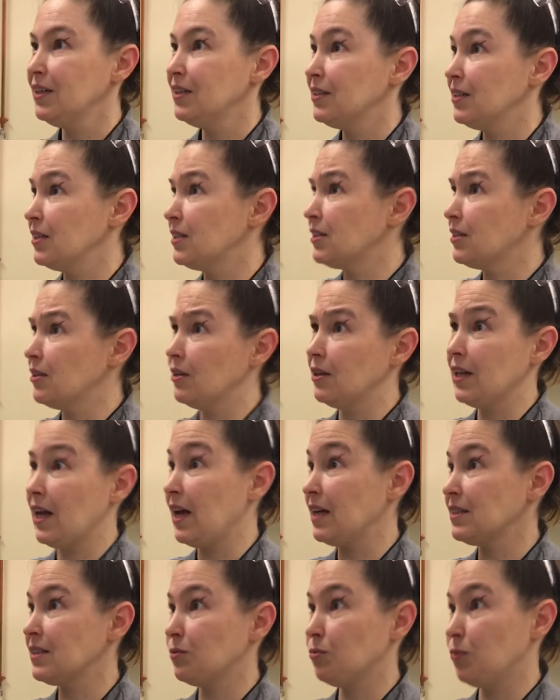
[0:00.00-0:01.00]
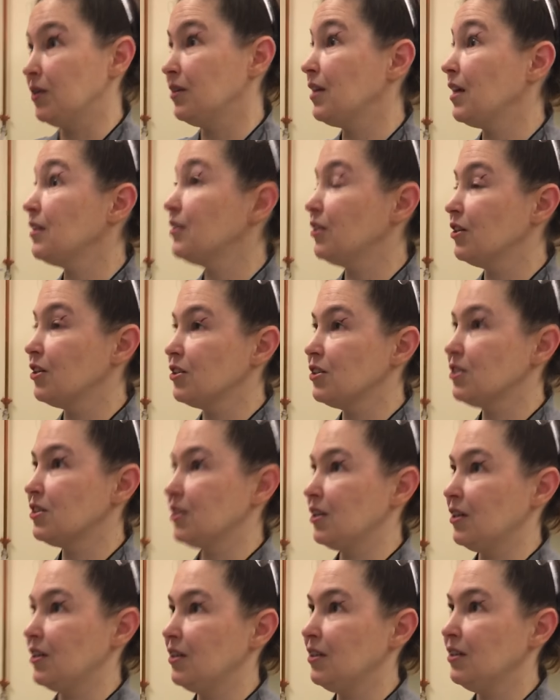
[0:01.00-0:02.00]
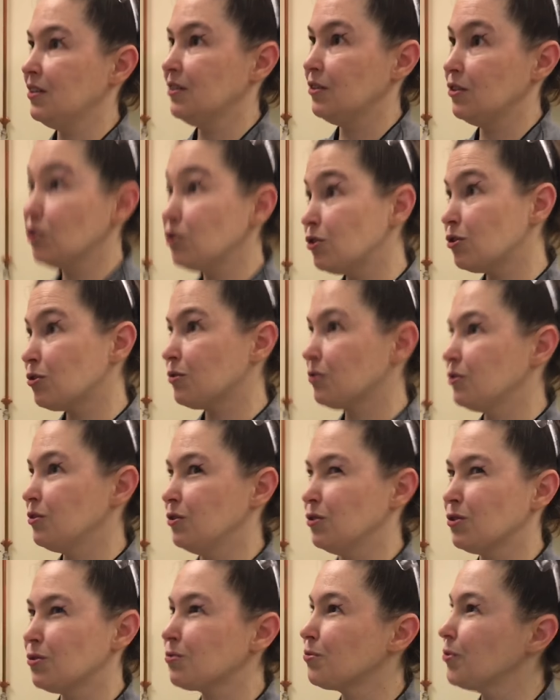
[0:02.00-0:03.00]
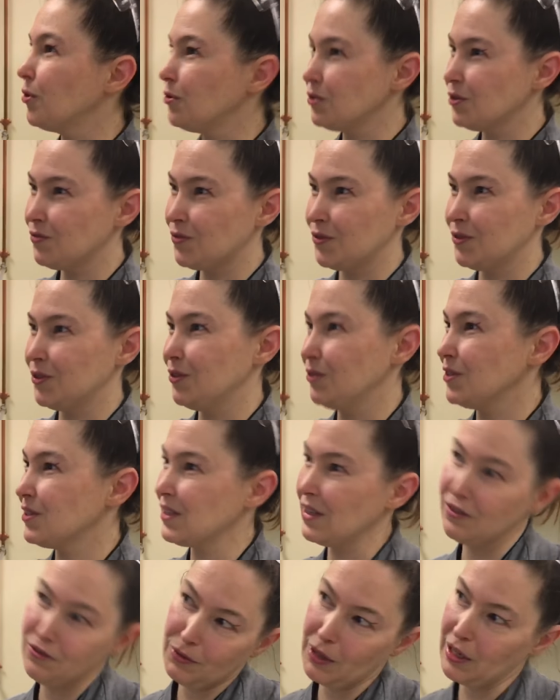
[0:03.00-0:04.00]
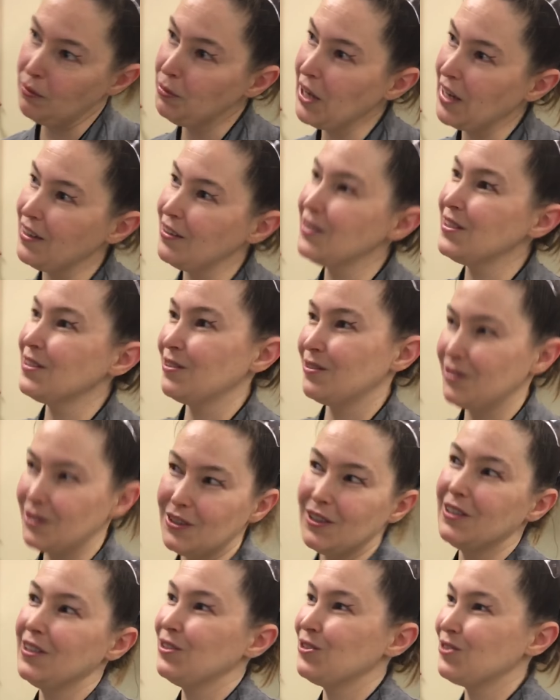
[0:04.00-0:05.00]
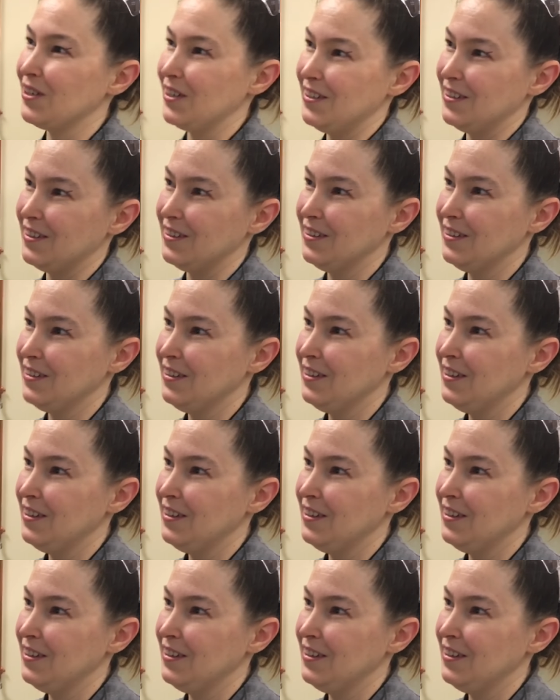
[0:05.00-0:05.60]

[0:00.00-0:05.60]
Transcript: that's the last one that does the scrolls for those self-playing pianos. So we're going to try and